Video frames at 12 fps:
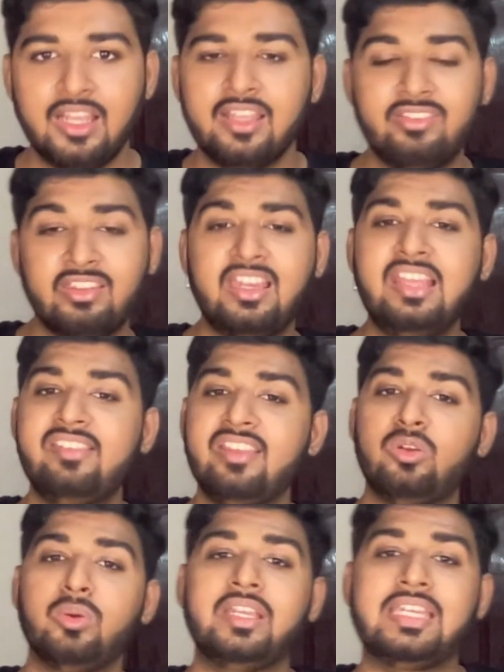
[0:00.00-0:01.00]
Is it
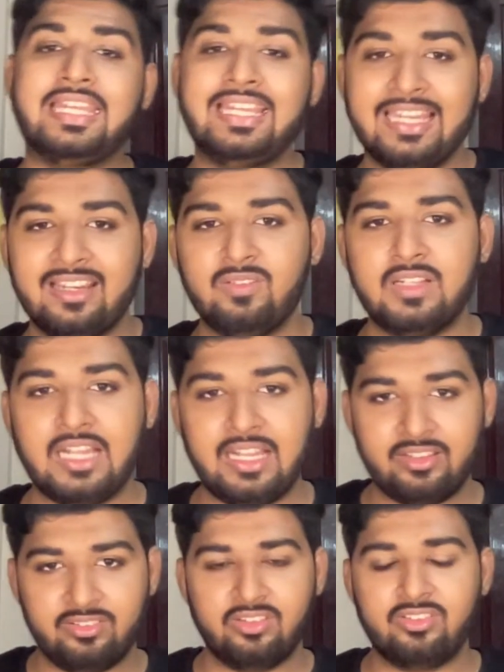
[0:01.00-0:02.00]
easy to integrate with our
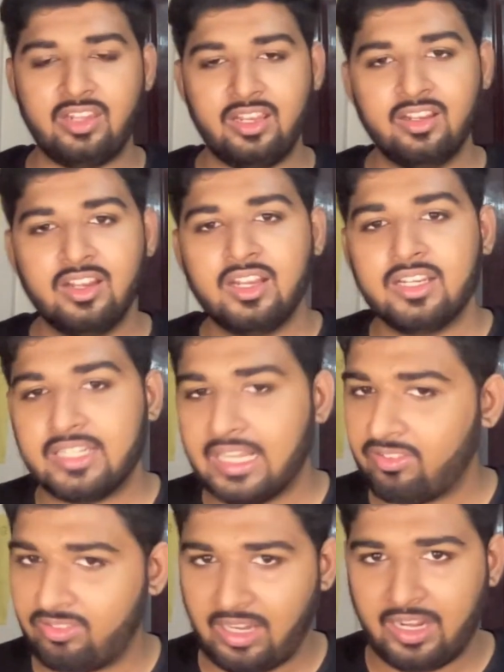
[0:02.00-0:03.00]
existing
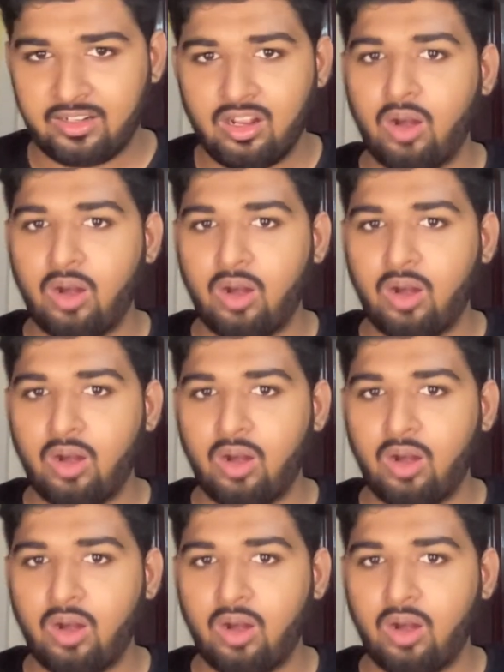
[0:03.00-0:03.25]
tech stack?